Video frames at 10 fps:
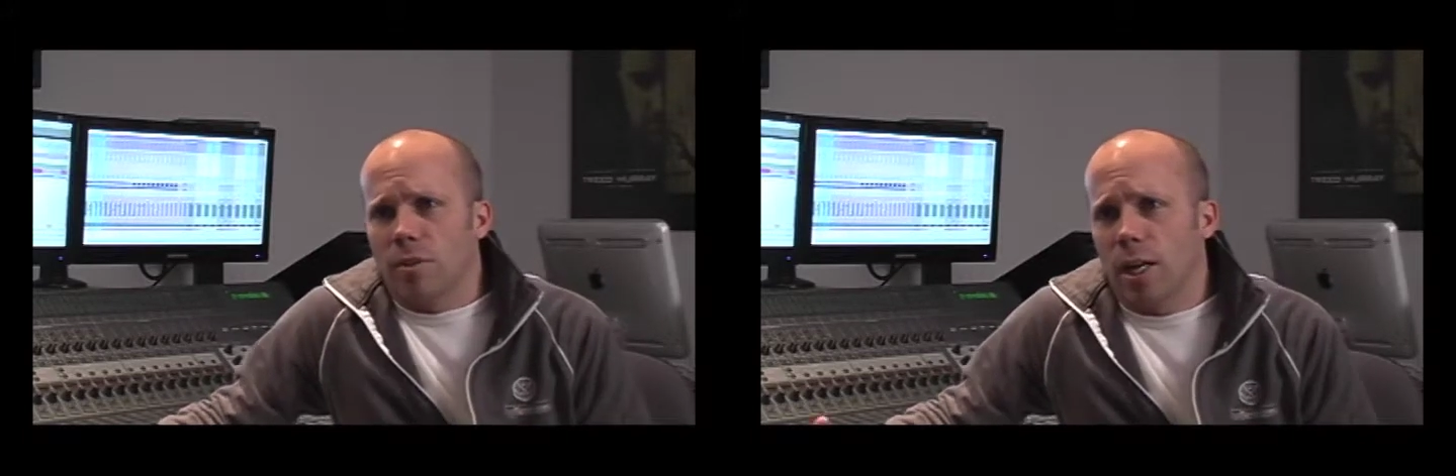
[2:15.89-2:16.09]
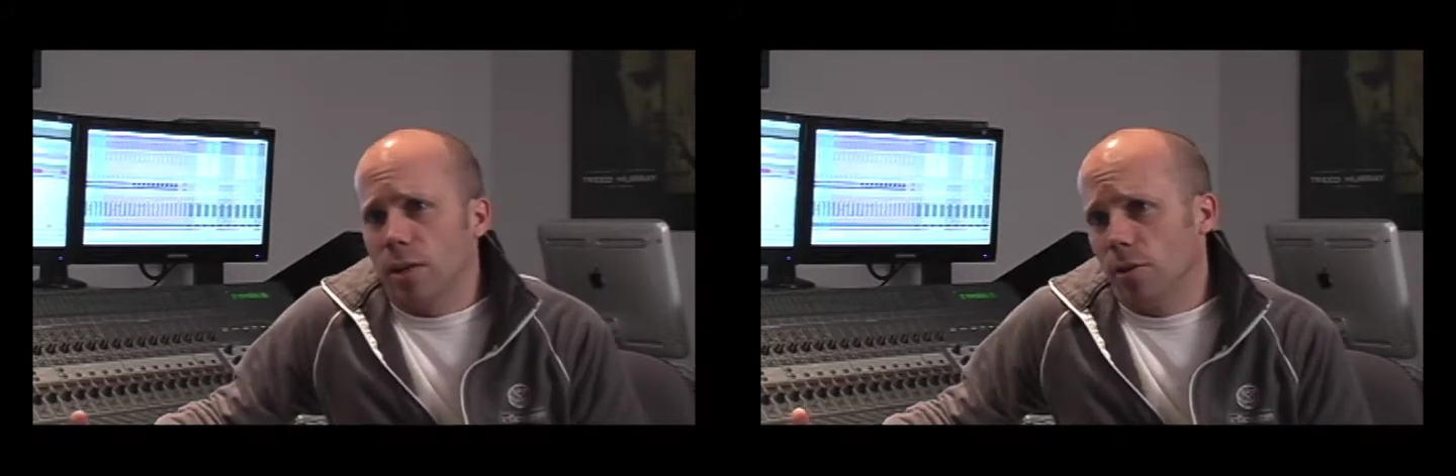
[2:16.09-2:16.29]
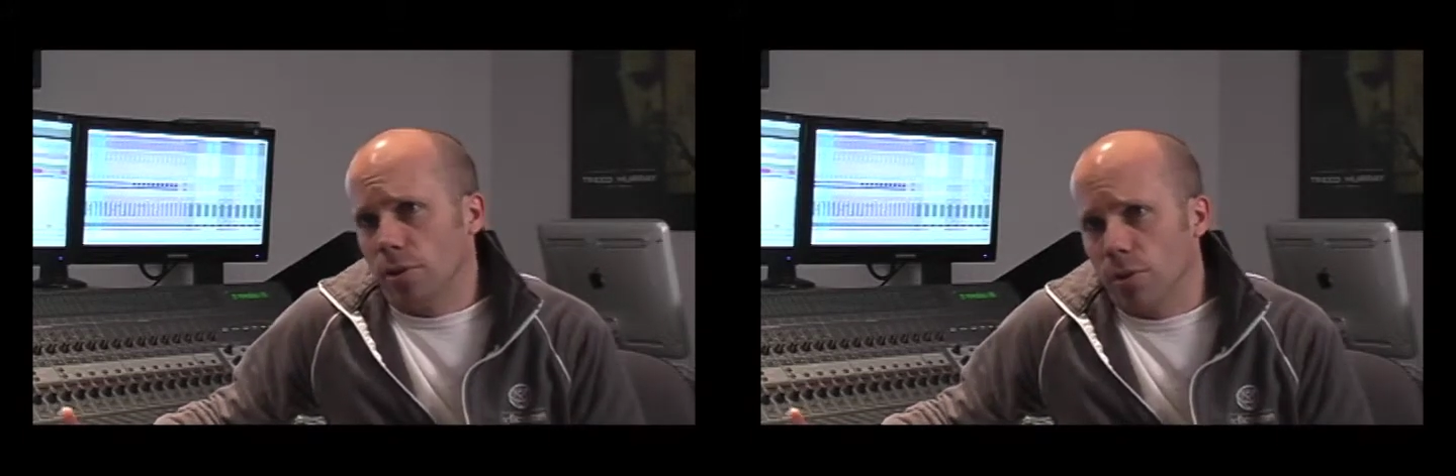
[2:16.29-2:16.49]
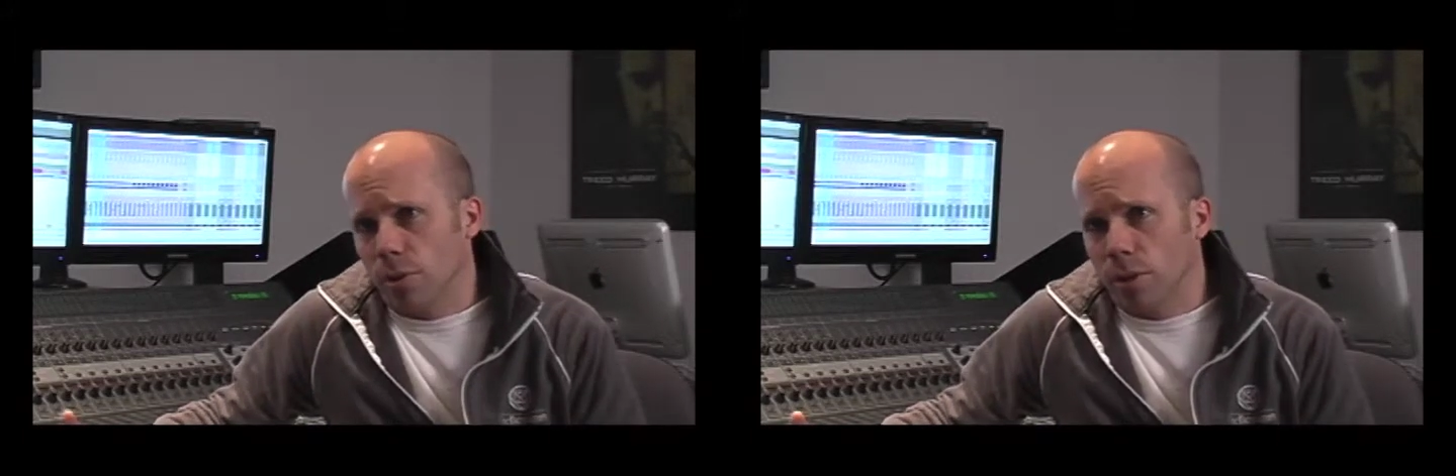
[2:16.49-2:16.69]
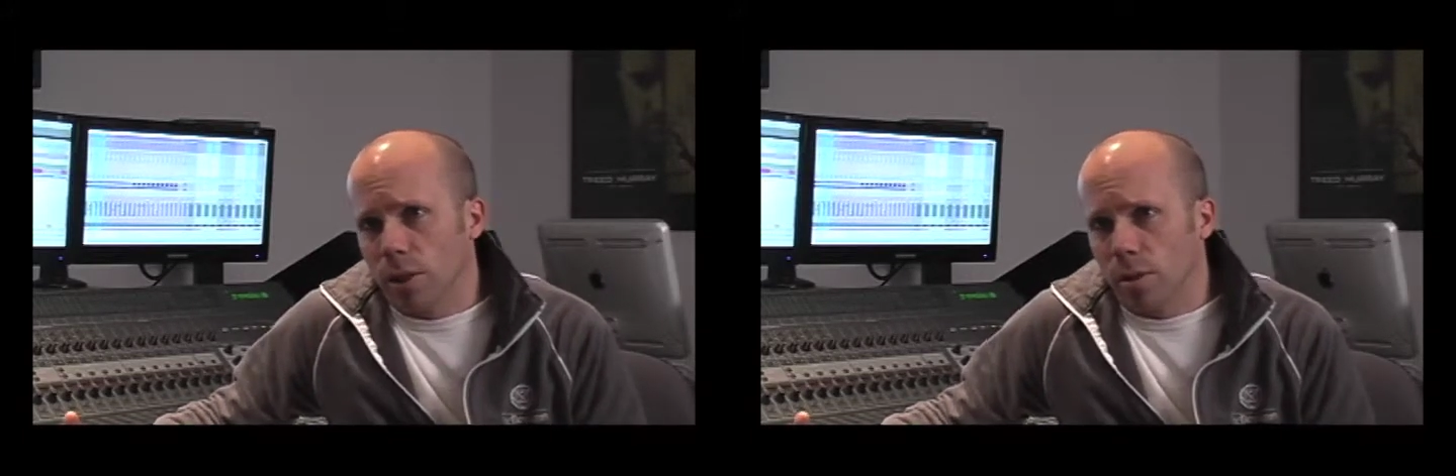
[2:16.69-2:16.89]
challenges are
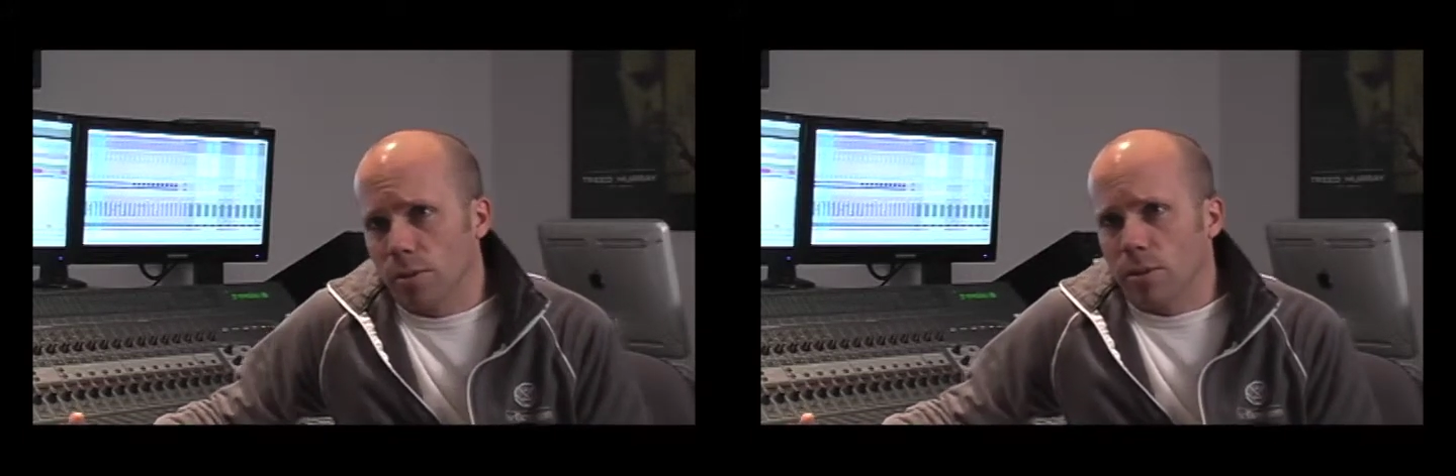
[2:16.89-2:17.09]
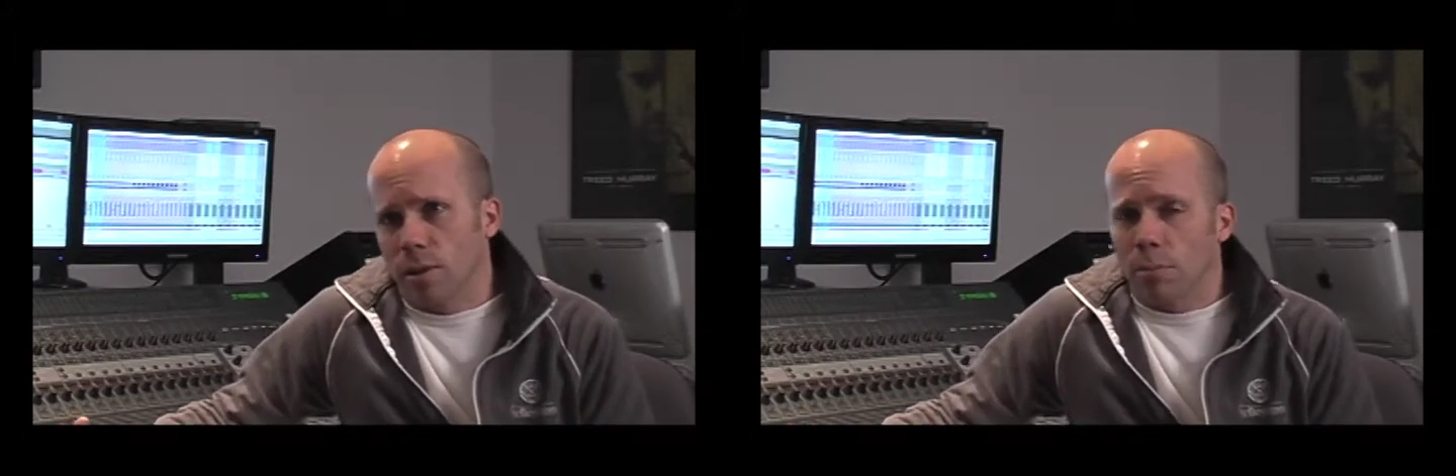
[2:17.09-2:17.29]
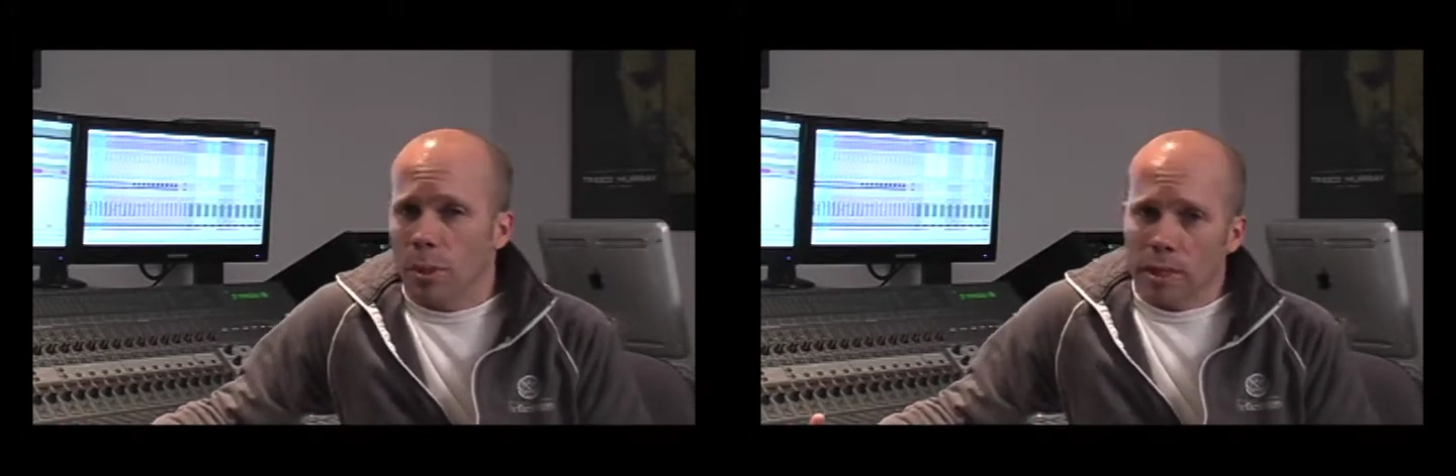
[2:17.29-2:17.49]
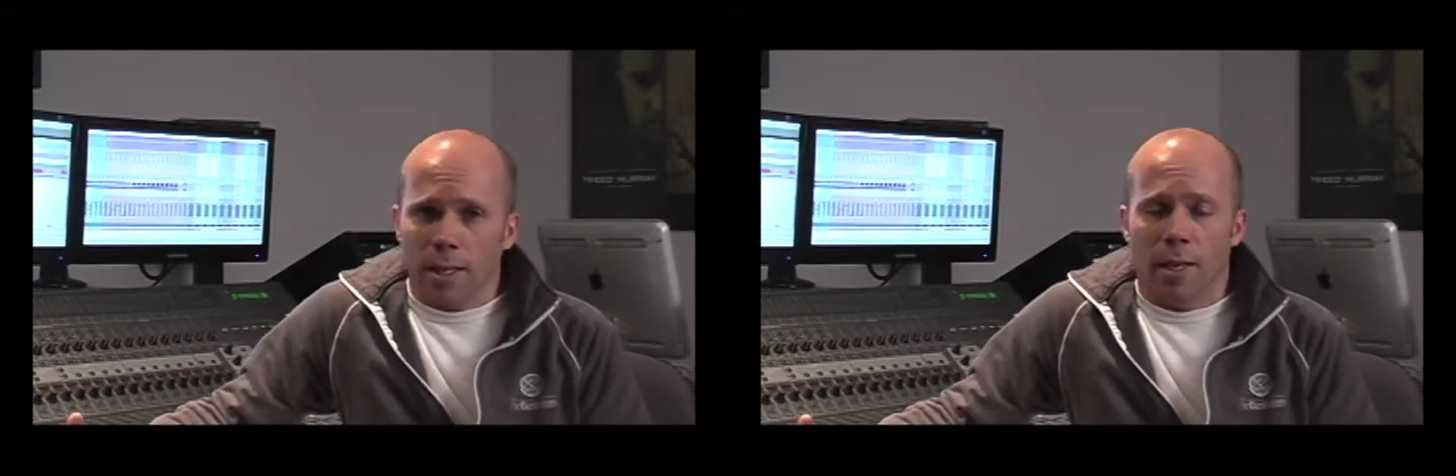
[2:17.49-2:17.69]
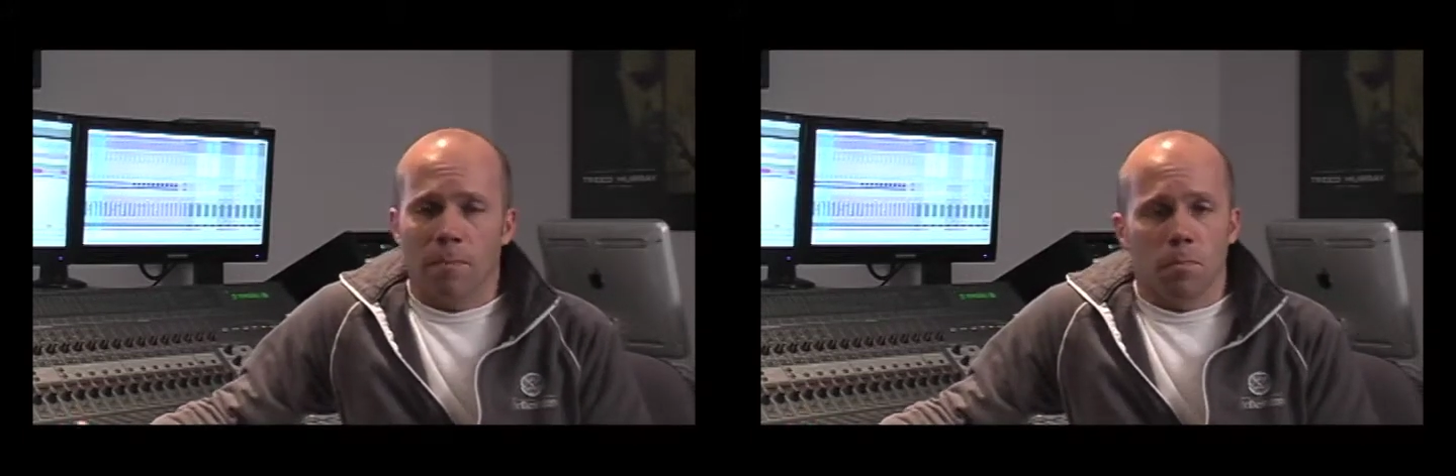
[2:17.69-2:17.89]
really interesting, but
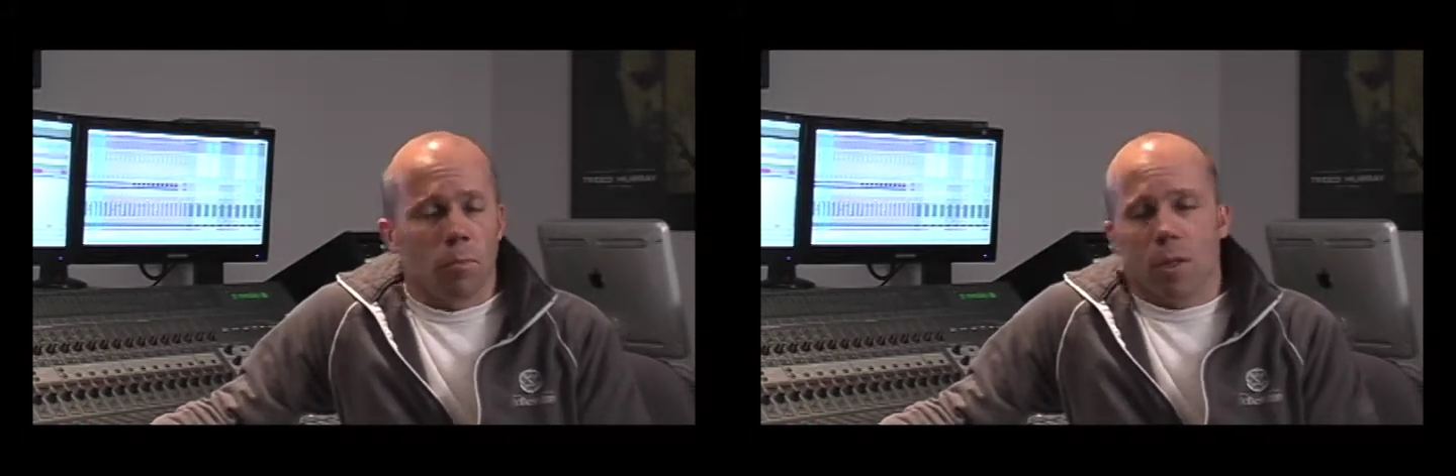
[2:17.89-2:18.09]
again,